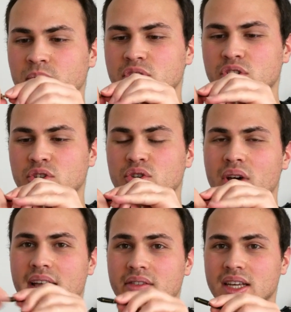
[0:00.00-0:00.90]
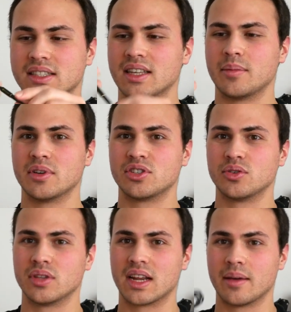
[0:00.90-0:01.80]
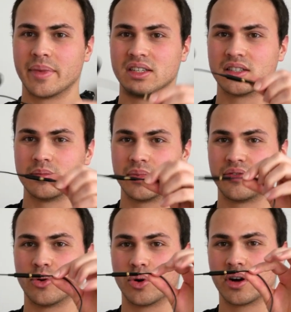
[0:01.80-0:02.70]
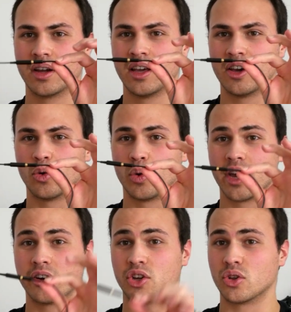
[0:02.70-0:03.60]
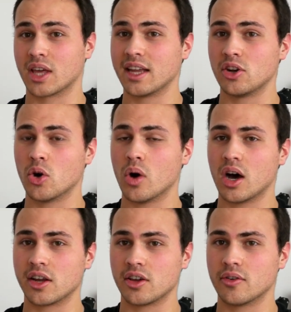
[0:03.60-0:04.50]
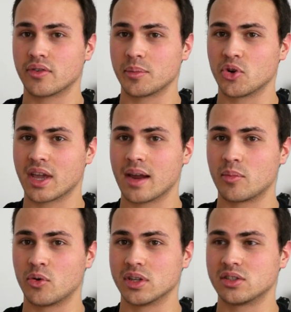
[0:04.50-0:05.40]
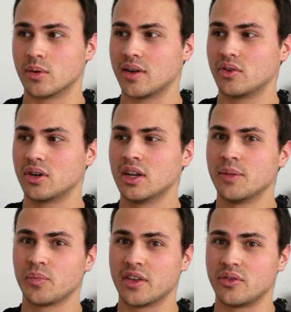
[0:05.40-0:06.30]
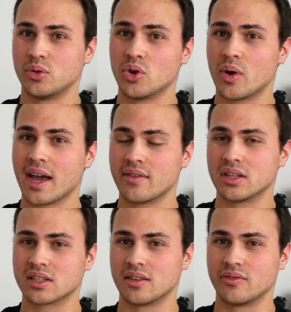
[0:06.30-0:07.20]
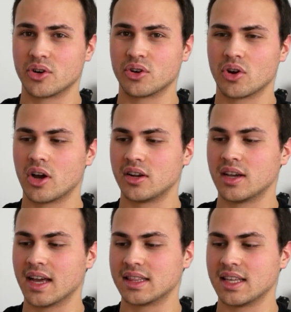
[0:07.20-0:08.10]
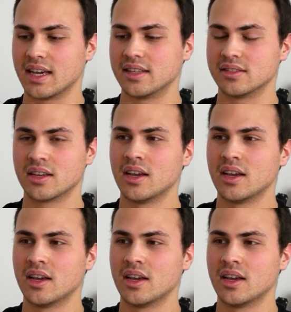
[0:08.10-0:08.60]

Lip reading: so you don't have that same issue that I mentioned before where you'll get no audio from your camera whatsoever if you don't have this converter on it at the end.